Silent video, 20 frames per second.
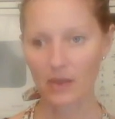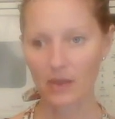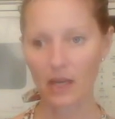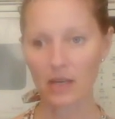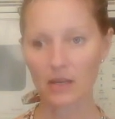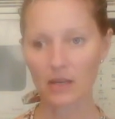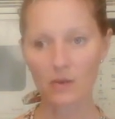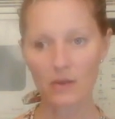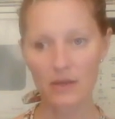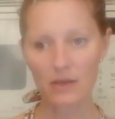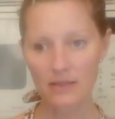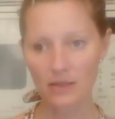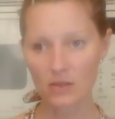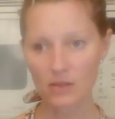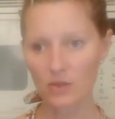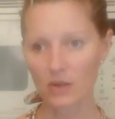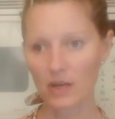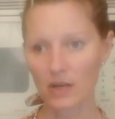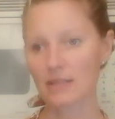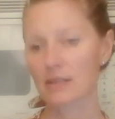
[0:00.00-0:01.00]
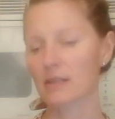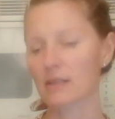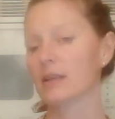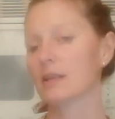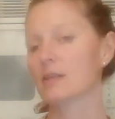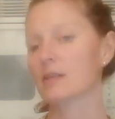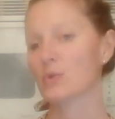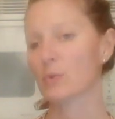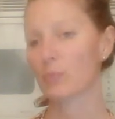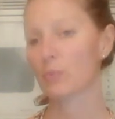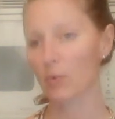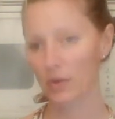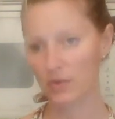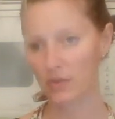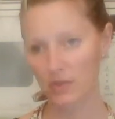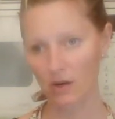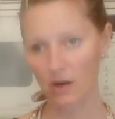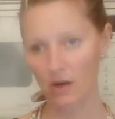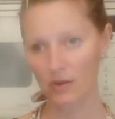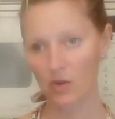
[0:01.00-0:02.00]
I know that sounds crazy, like it supports
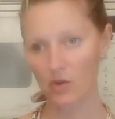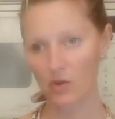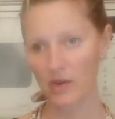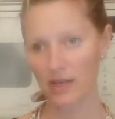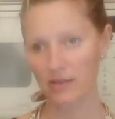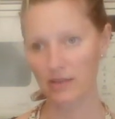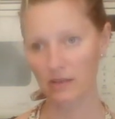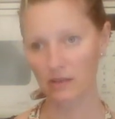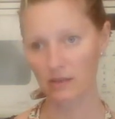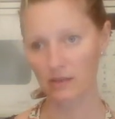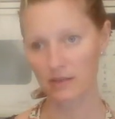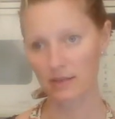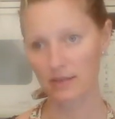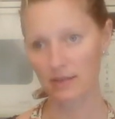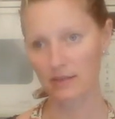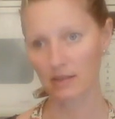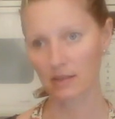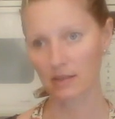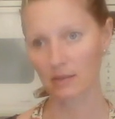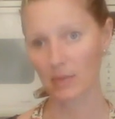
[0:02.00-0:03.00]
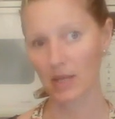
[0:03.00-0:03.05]
the cardiovascular system,